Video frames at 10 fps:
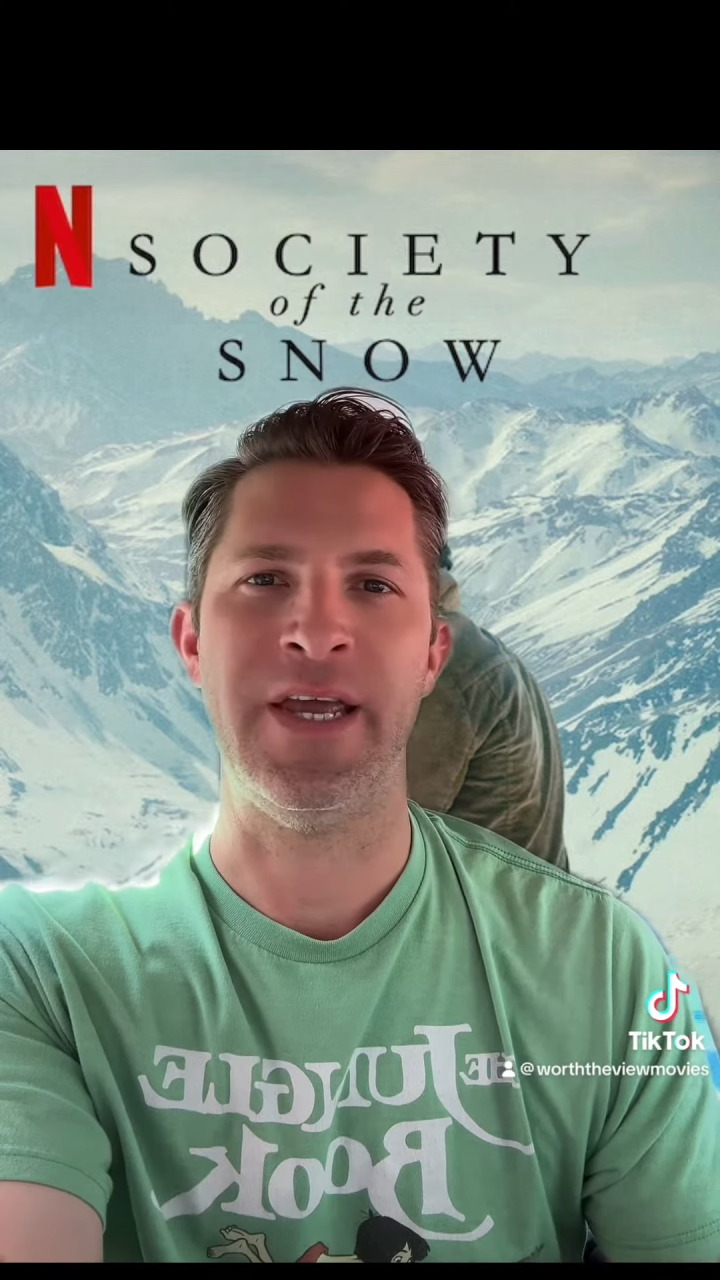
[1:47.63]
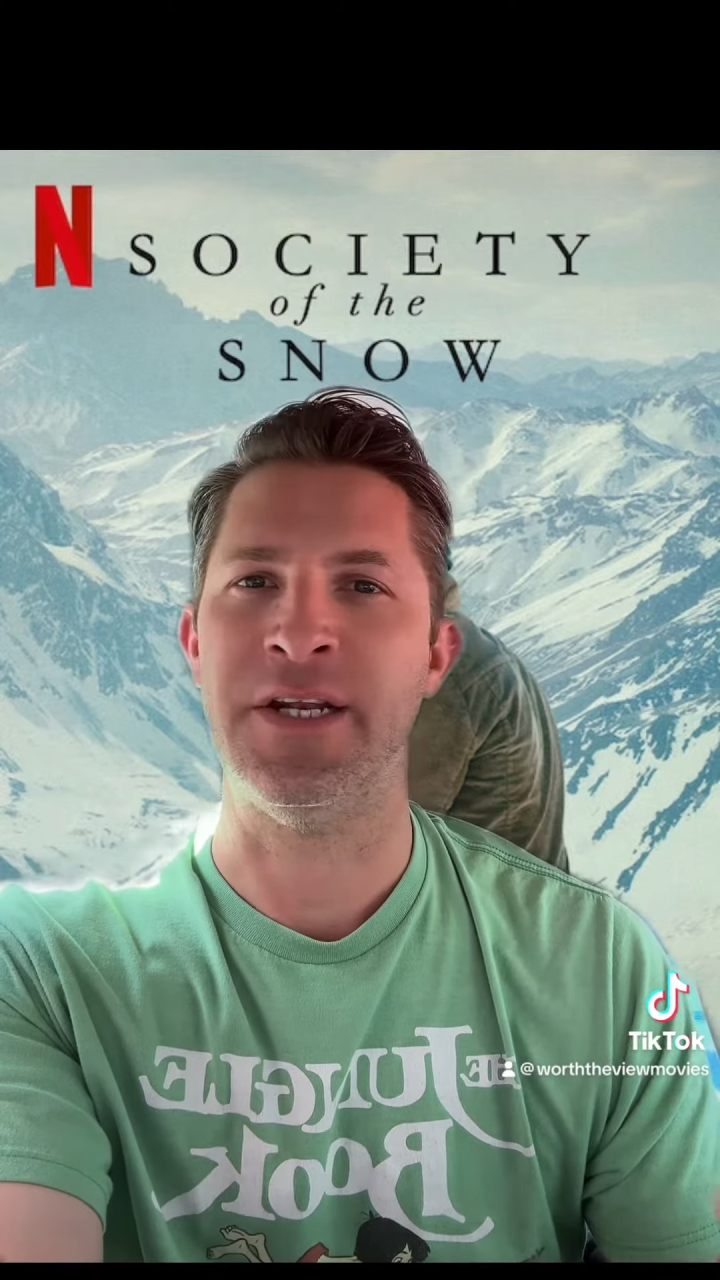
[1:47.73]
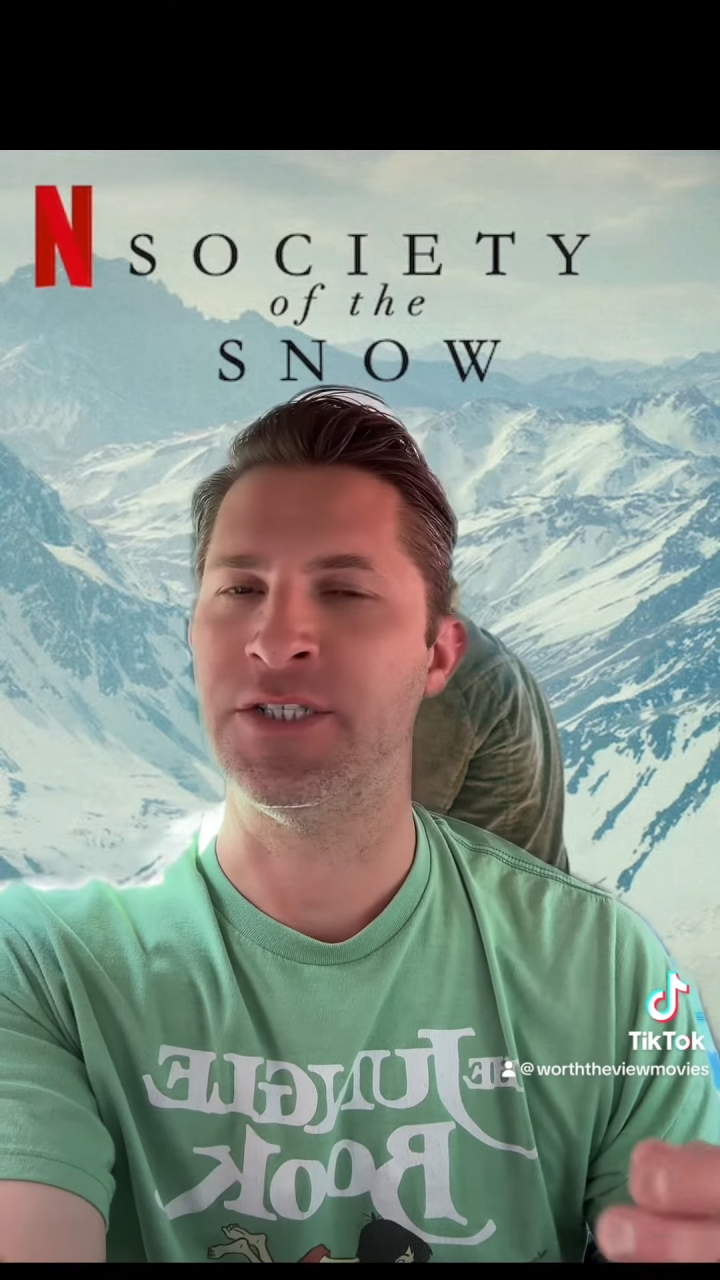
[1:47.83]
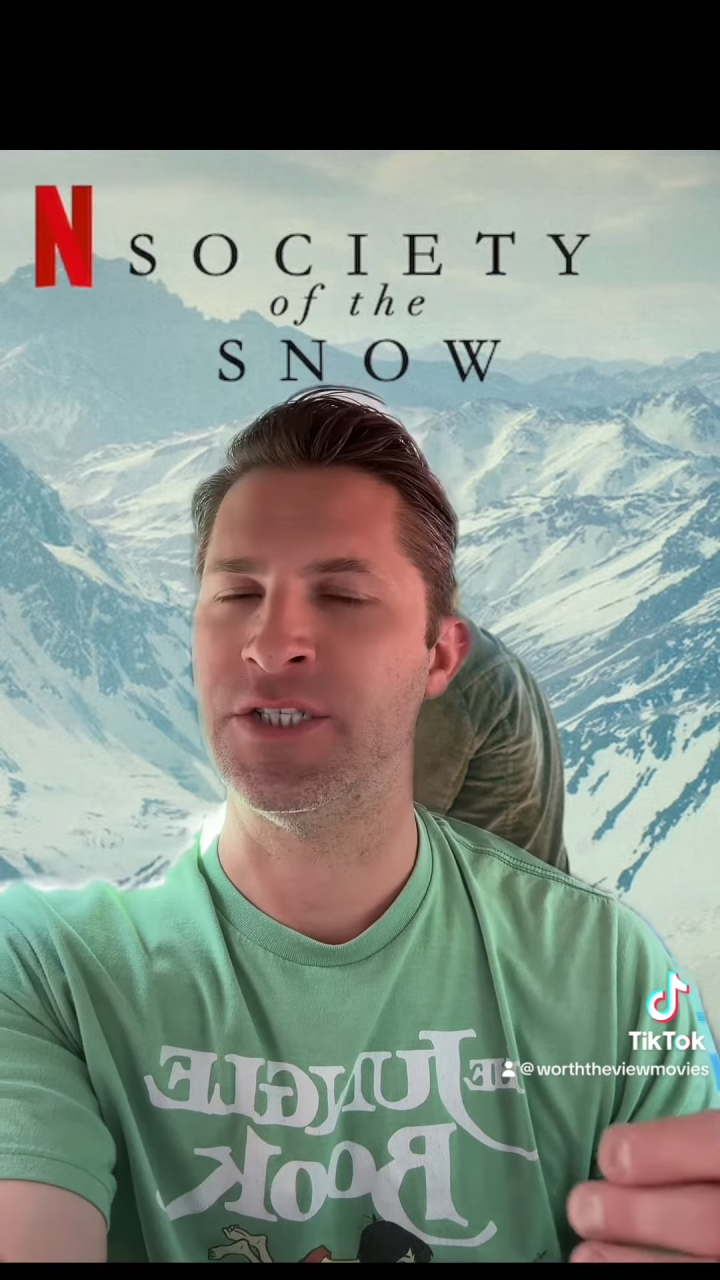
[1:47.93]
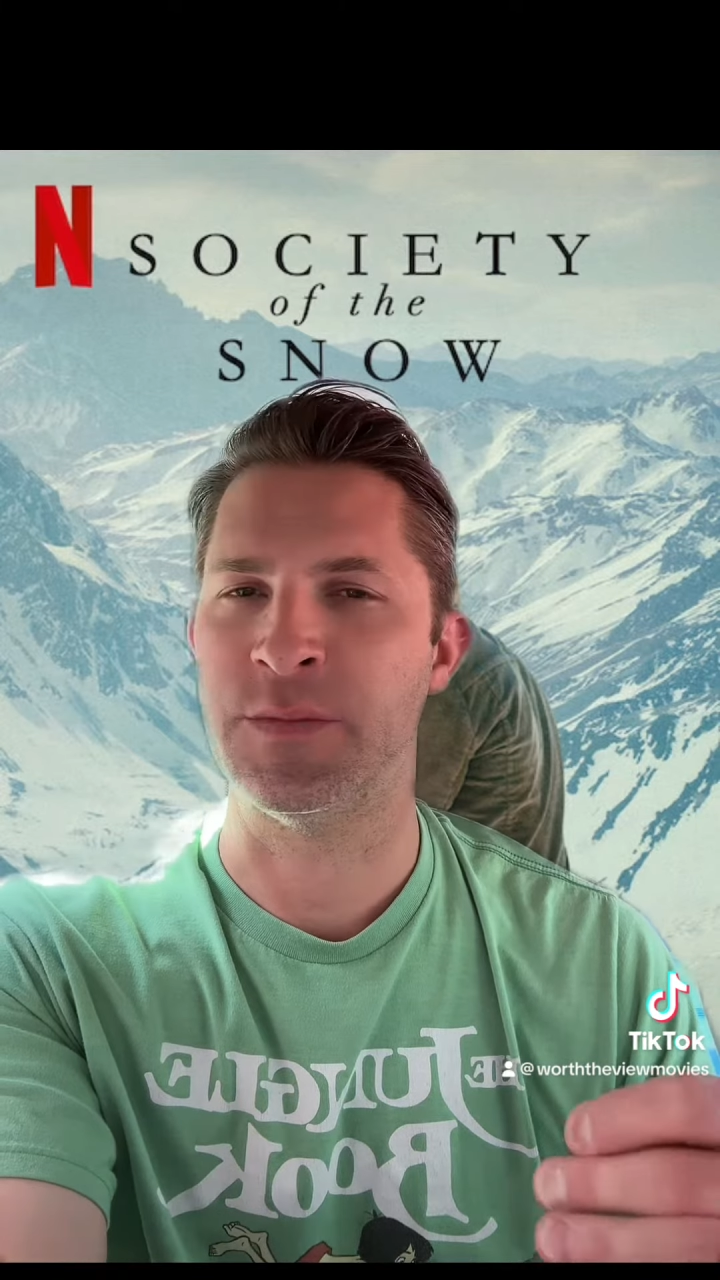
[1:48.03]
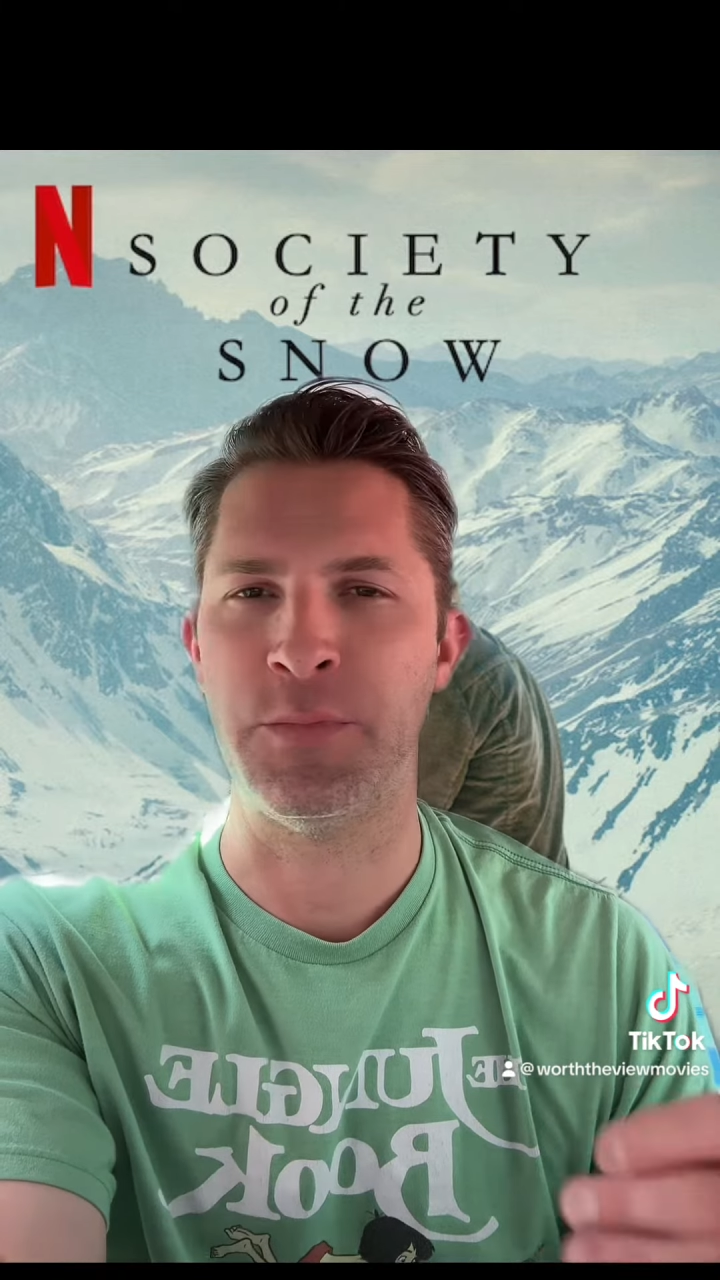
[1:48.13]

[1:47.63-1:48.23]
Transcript: and it's just